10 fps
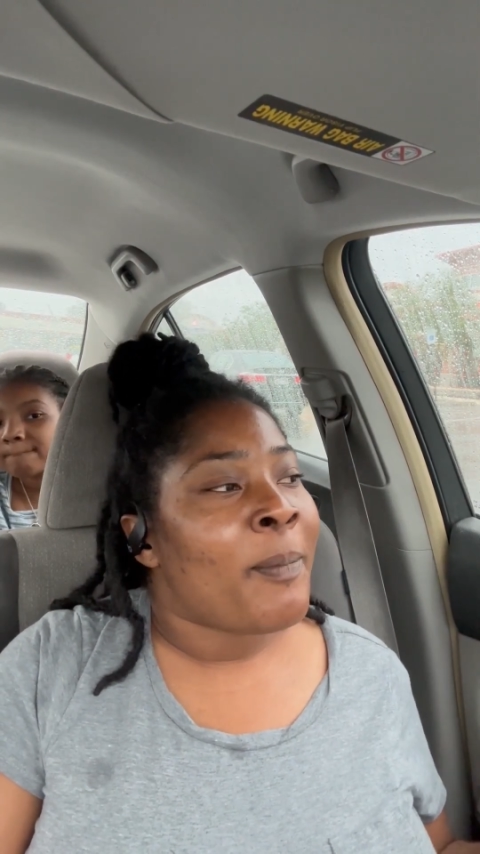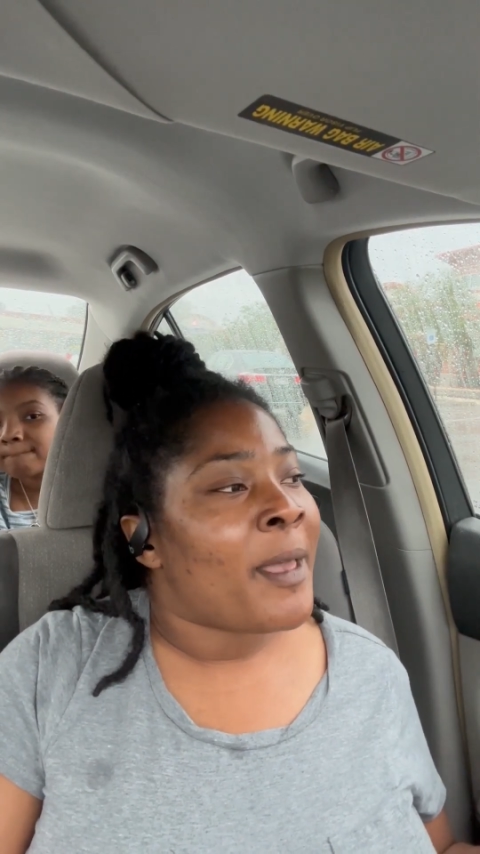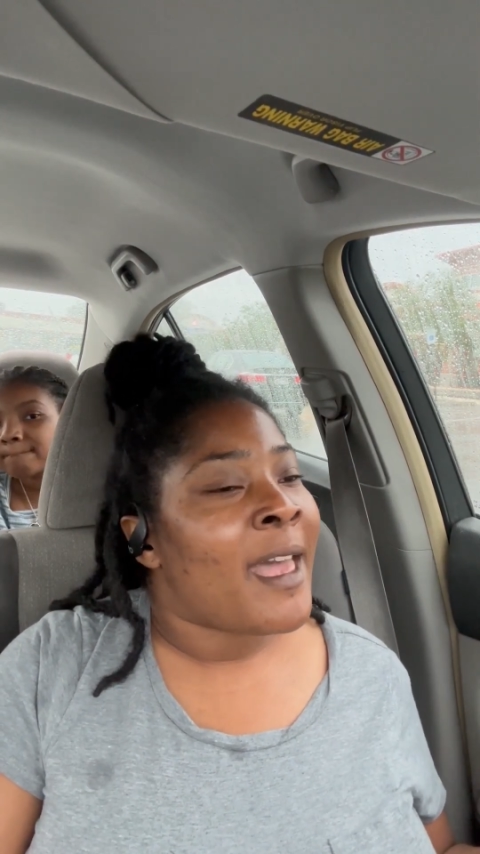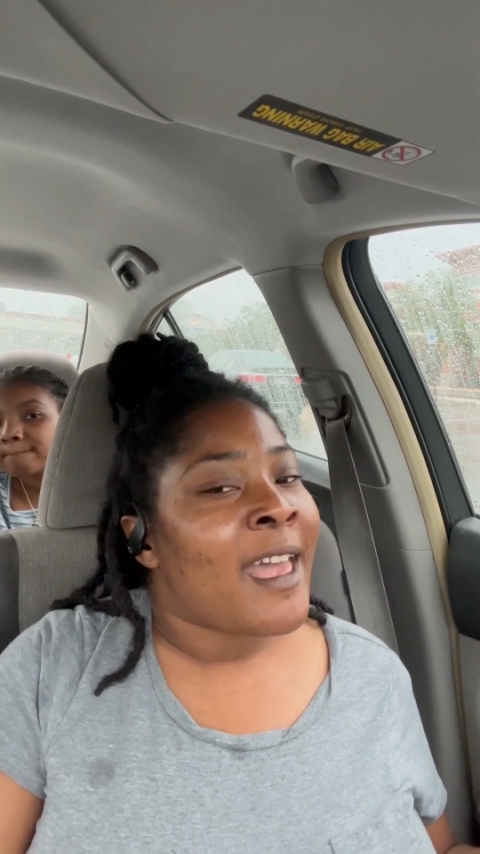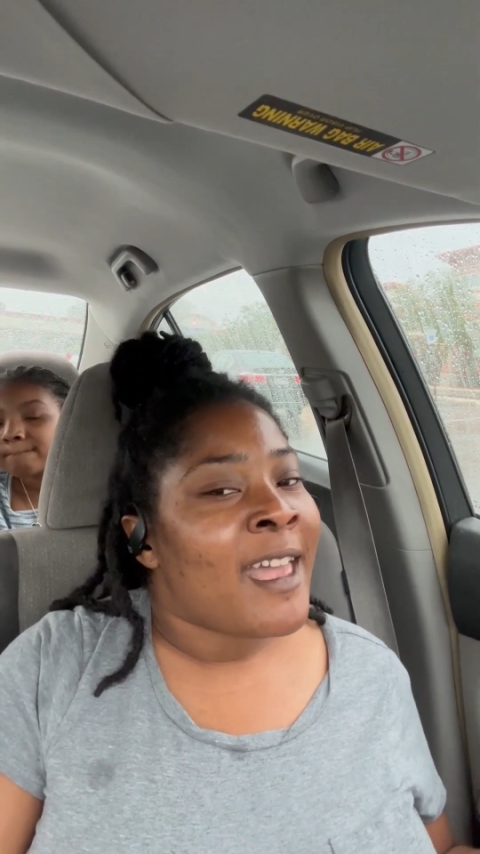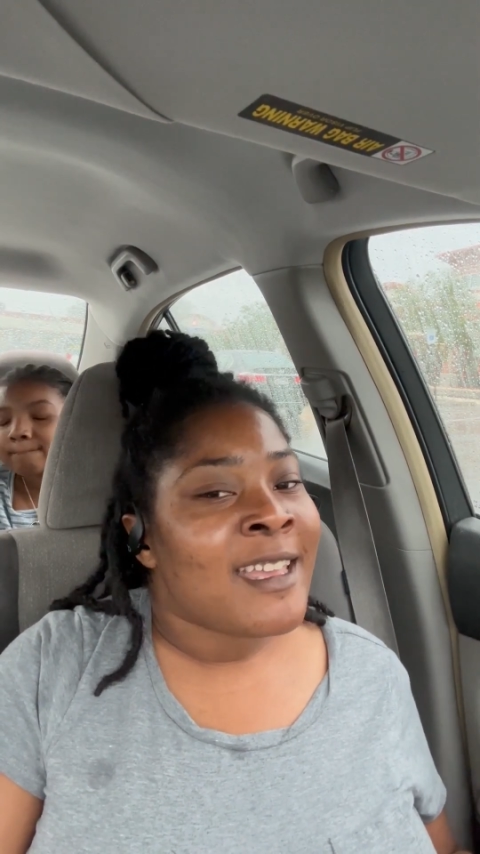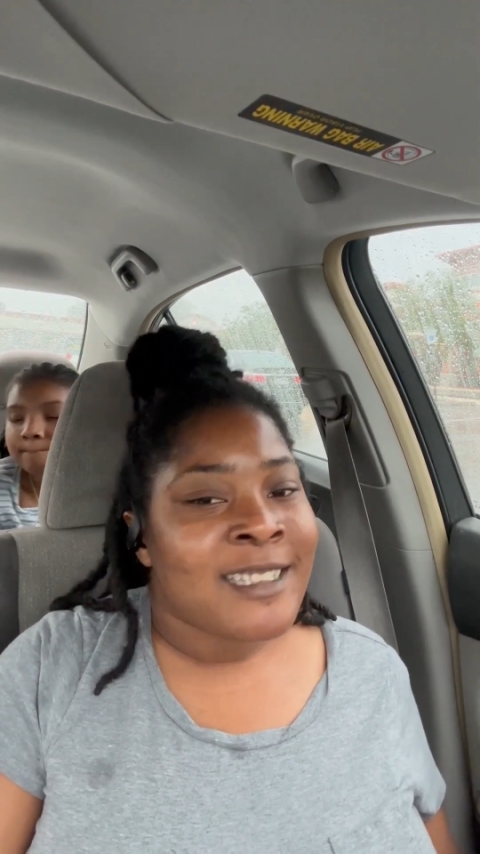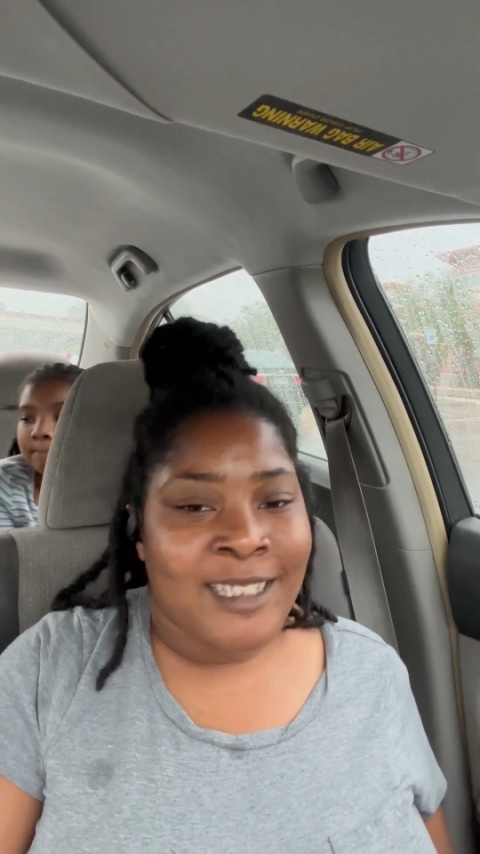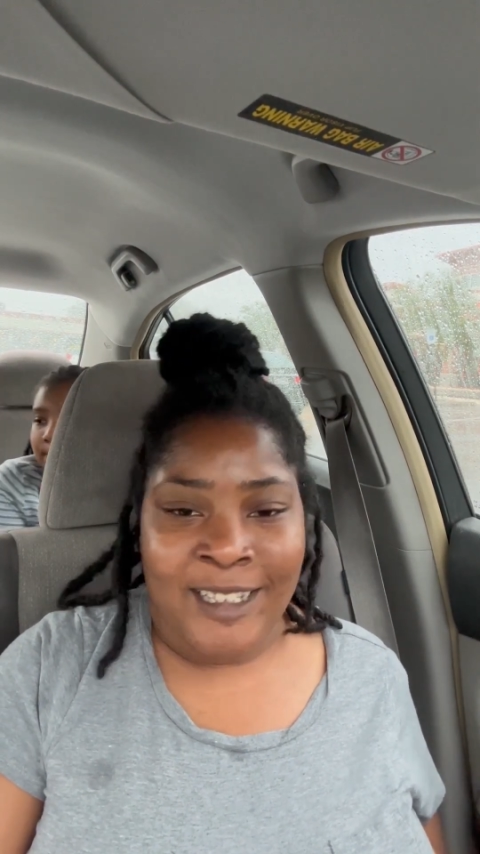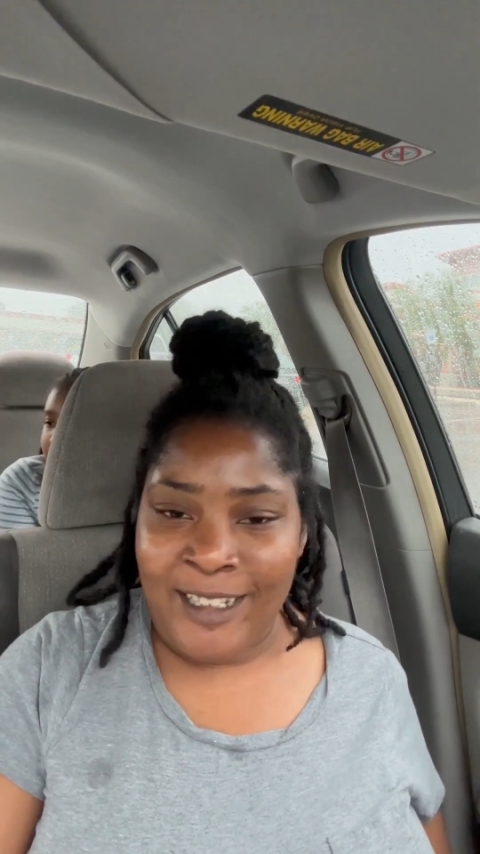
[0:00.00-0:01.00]
pass.
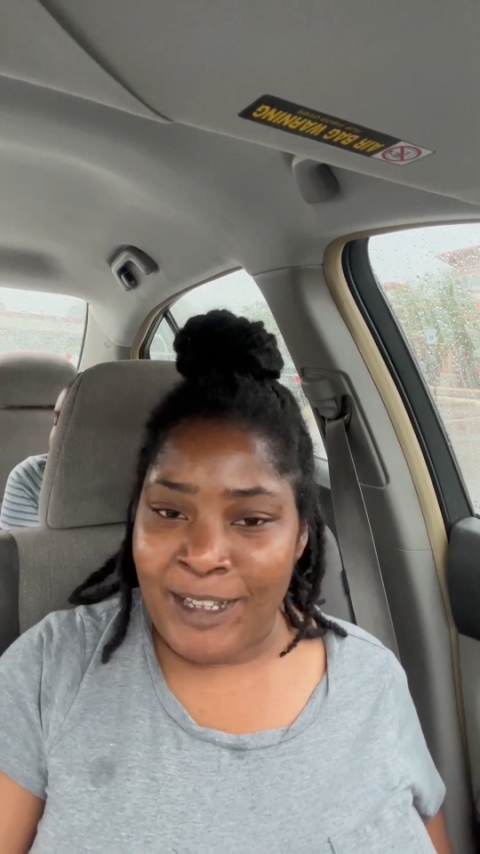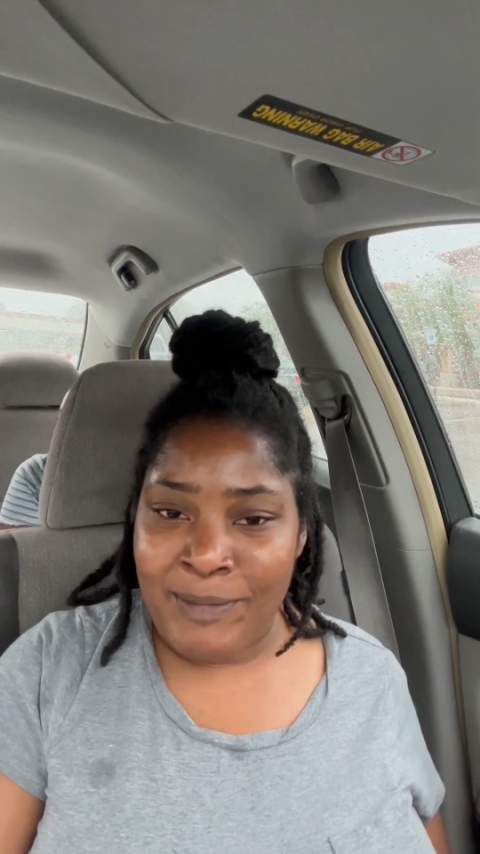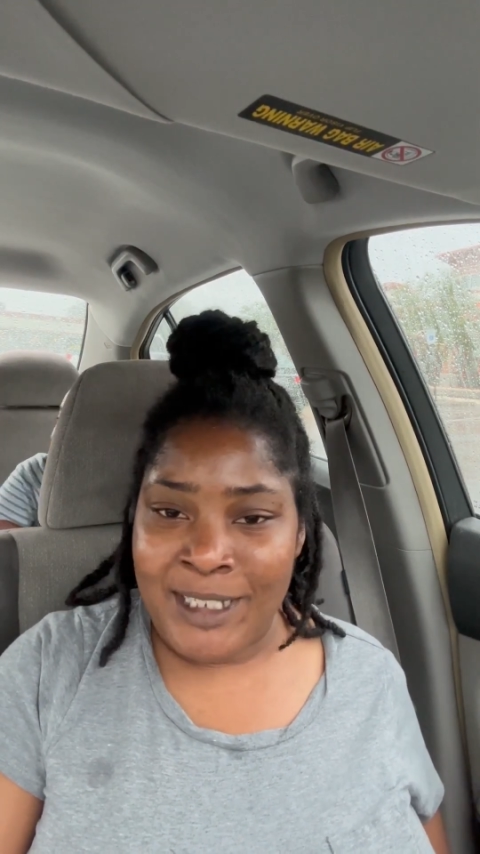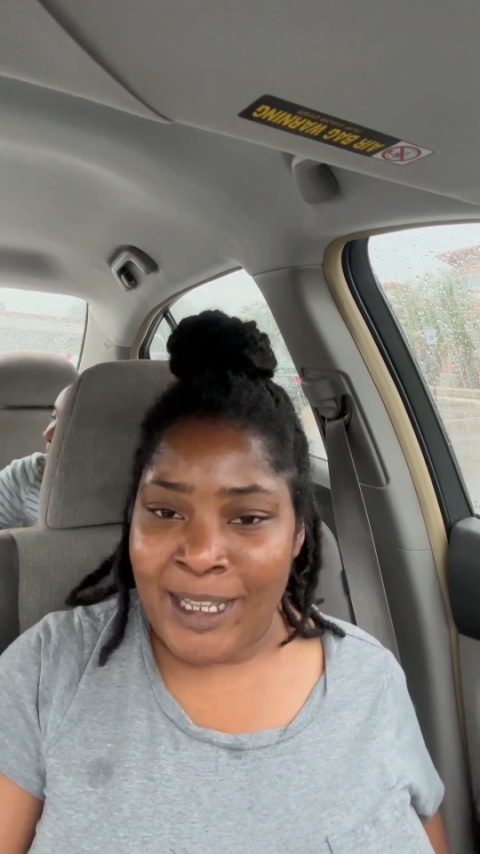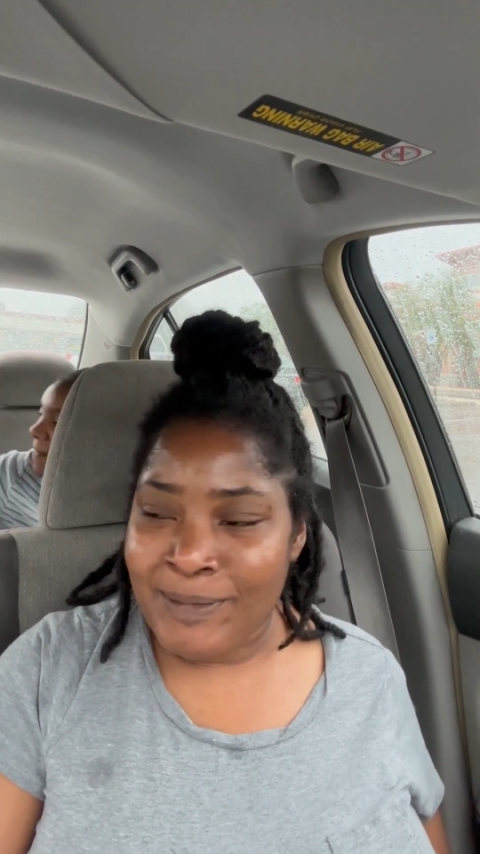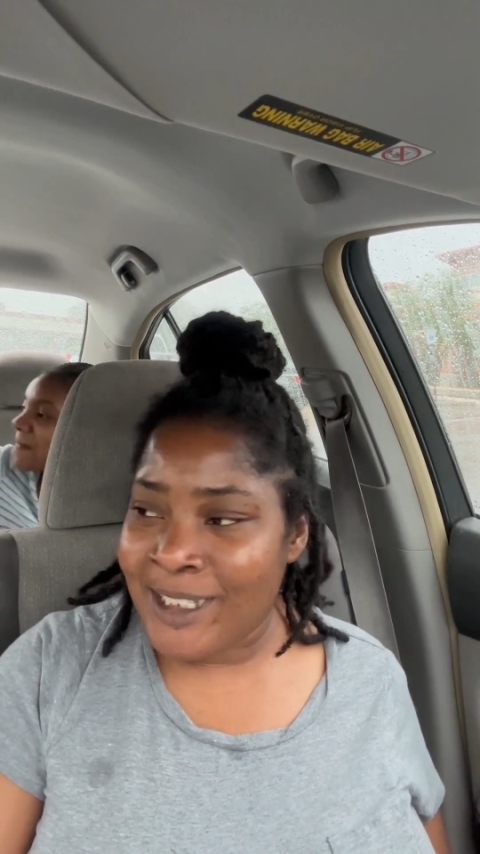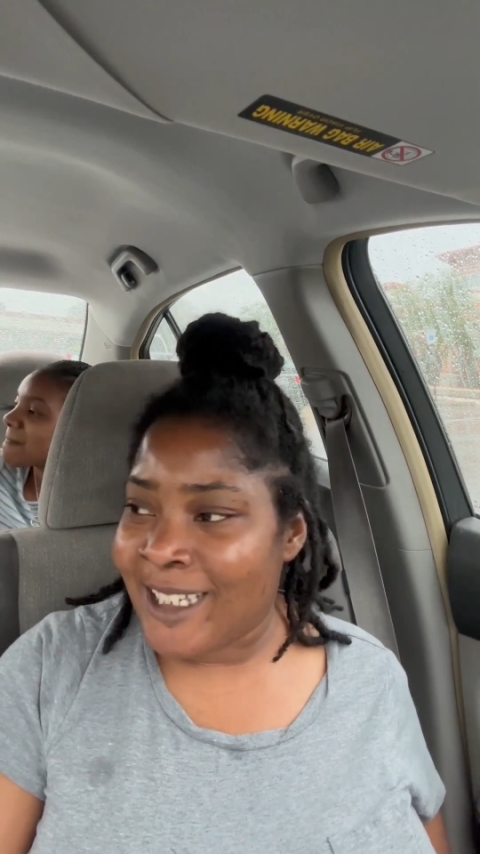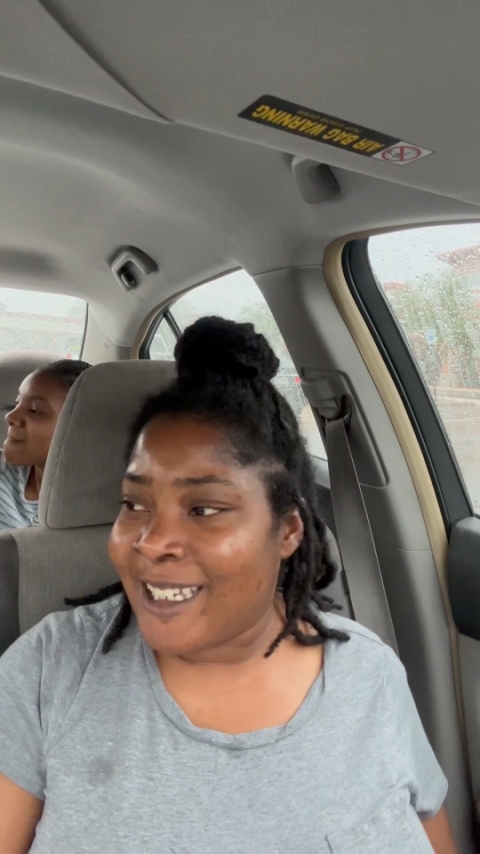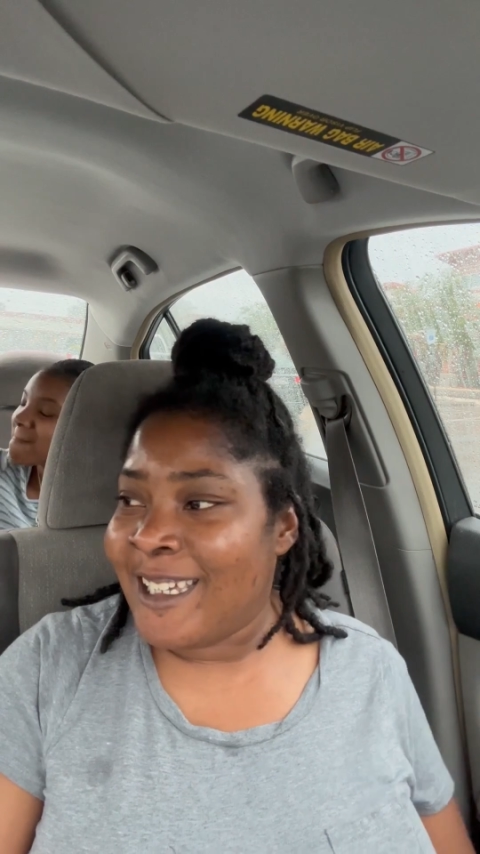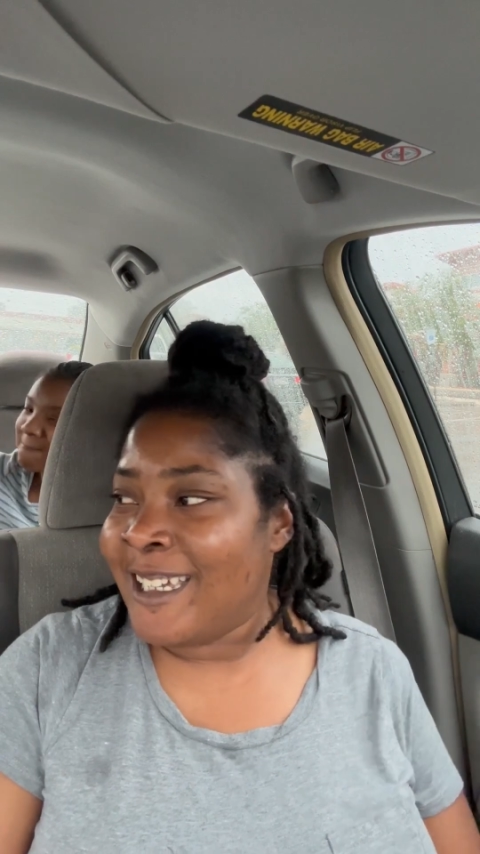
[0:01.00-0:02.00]
Let me stop singing.